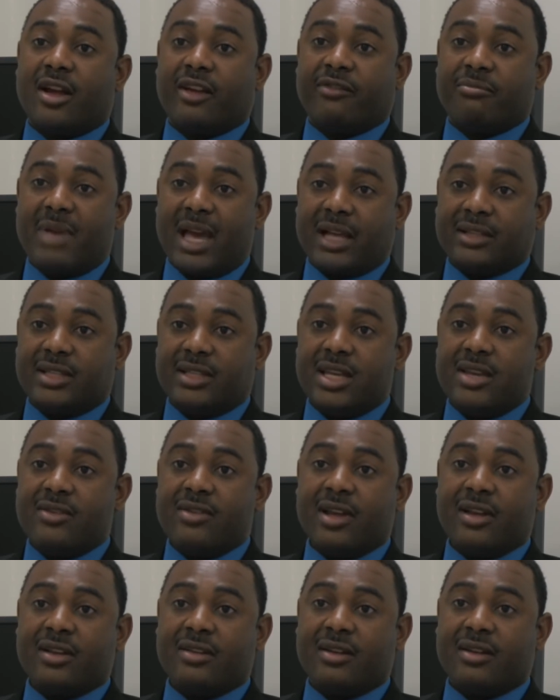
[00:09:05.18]
of
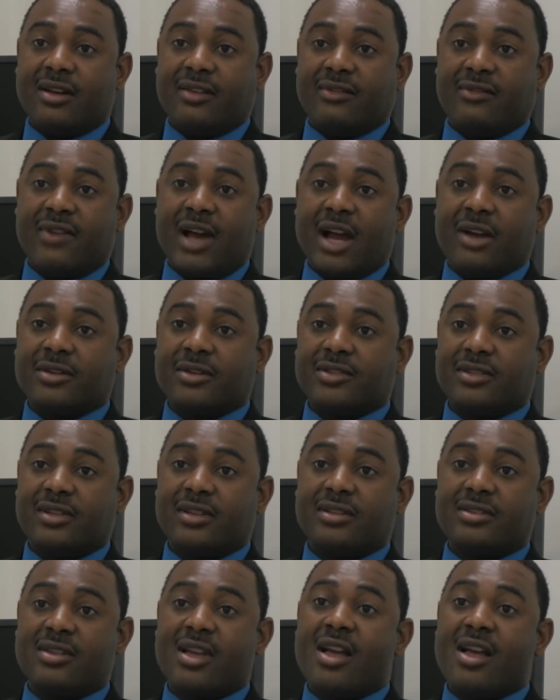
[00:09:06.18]
bacteria, of
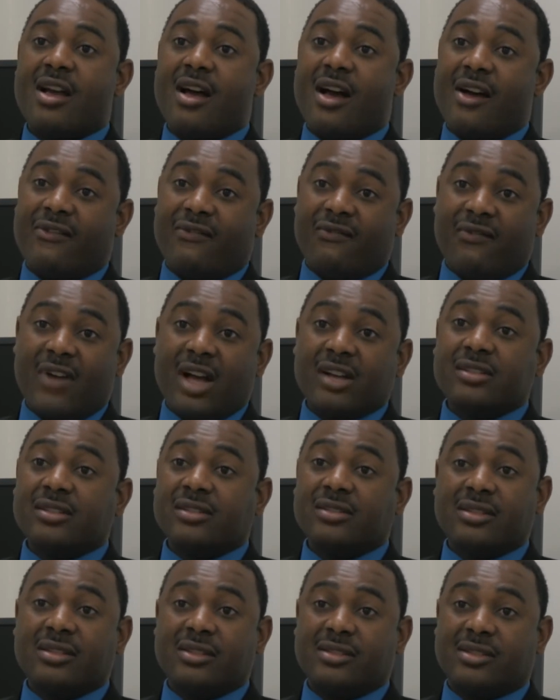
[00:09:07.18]
viruses, of
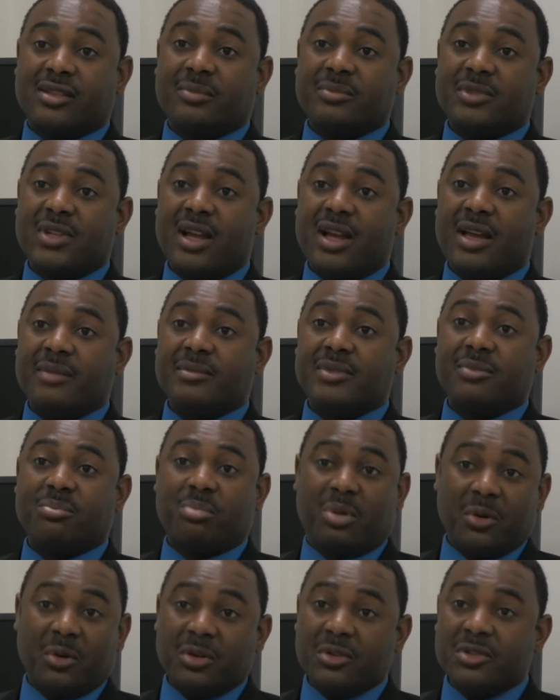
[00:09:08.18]
fungus sometimes,
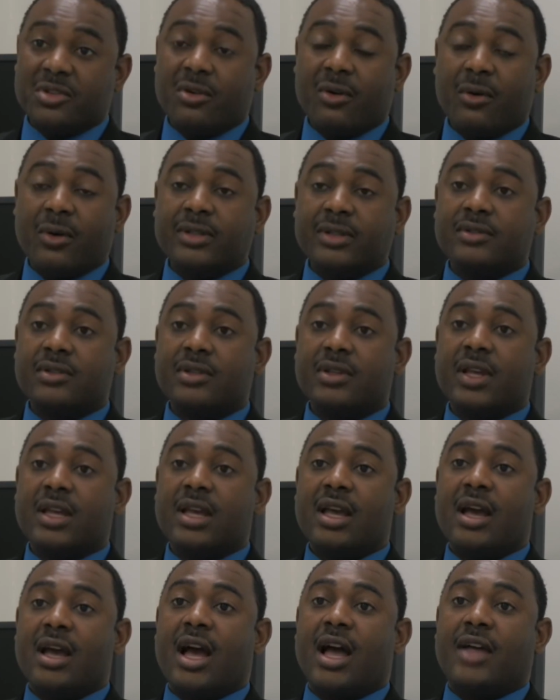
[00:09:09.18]
protozoans.
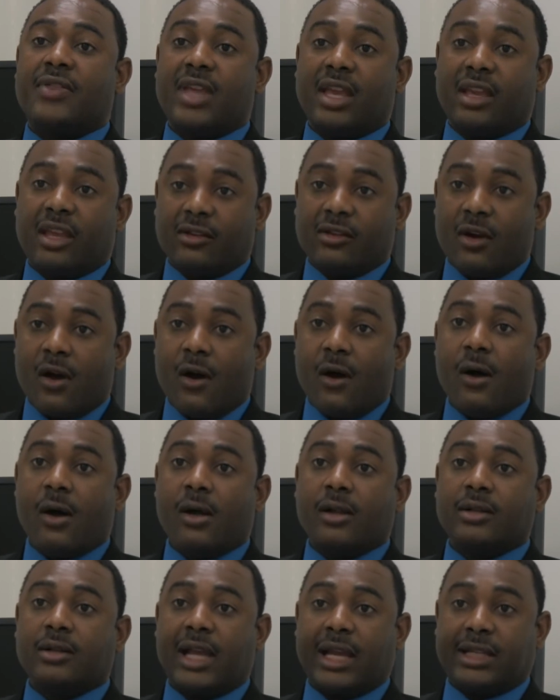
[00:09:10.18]
They can
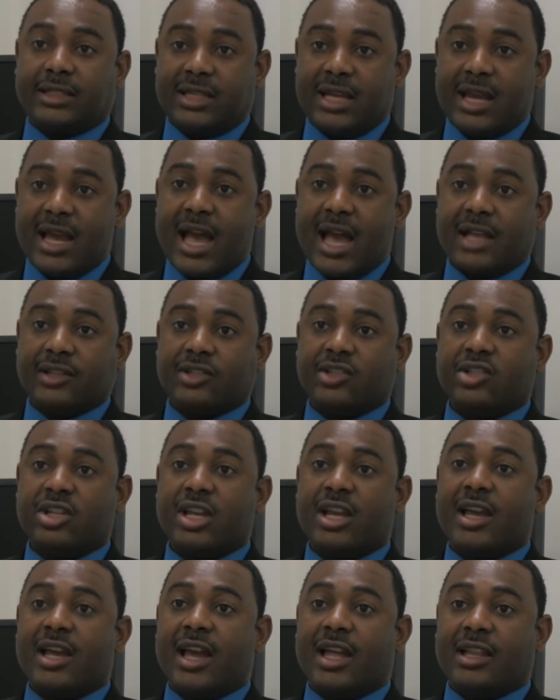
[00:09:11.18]
all attach
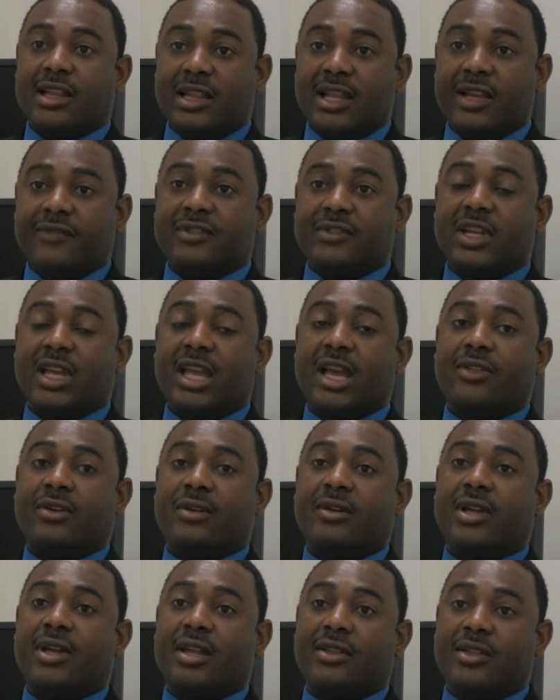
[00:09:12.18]
and live
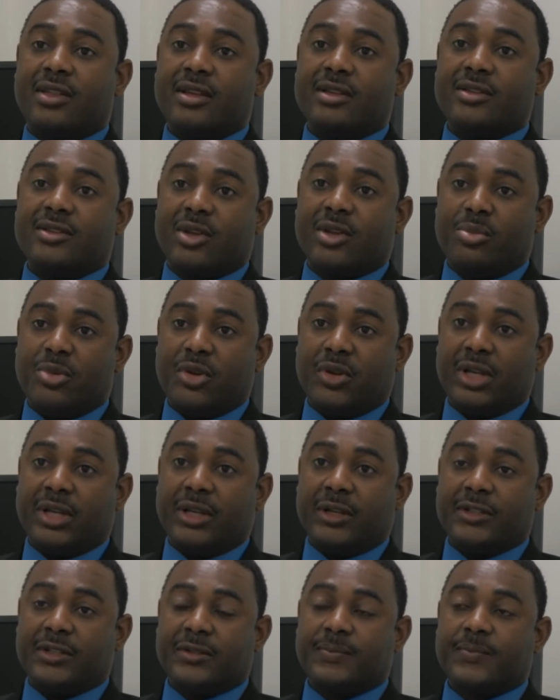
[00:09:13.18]
together in these
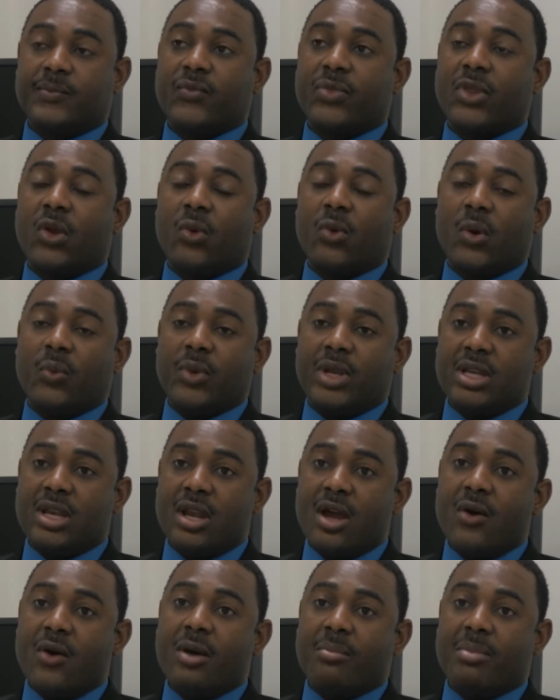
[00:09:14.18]
communities. And what we
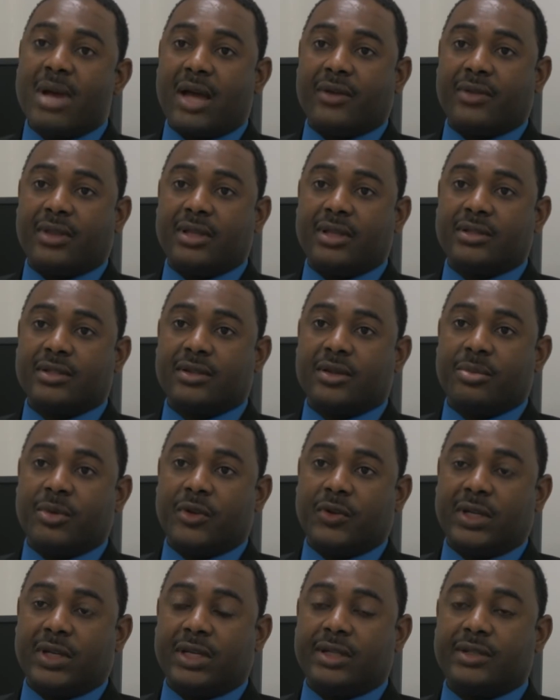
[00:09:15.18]
know about these
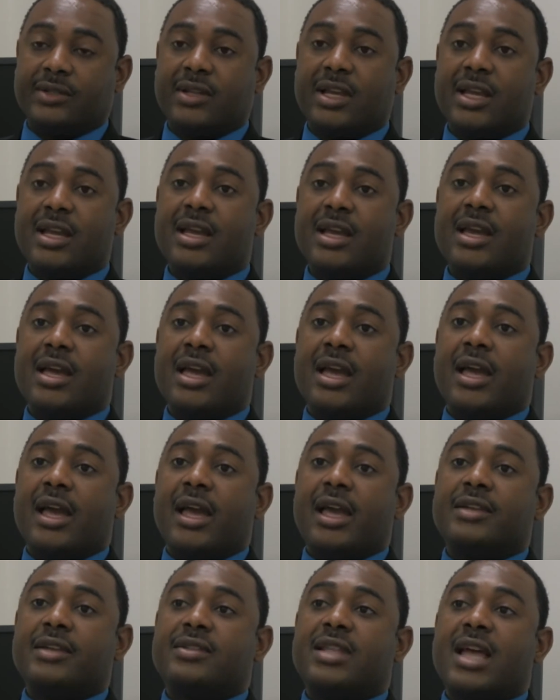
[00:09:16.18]
communities
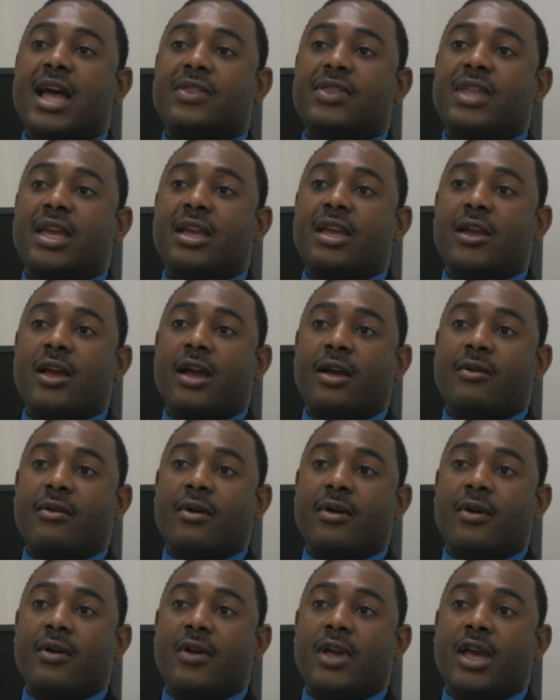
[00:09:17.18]
is that
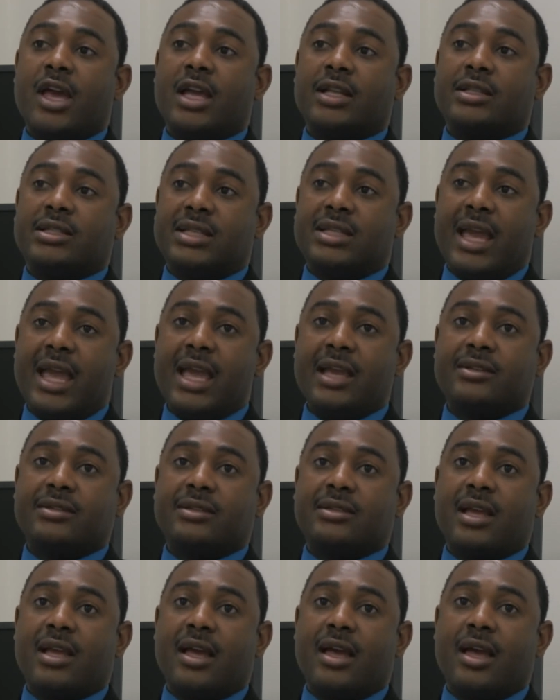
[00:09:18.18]
it takes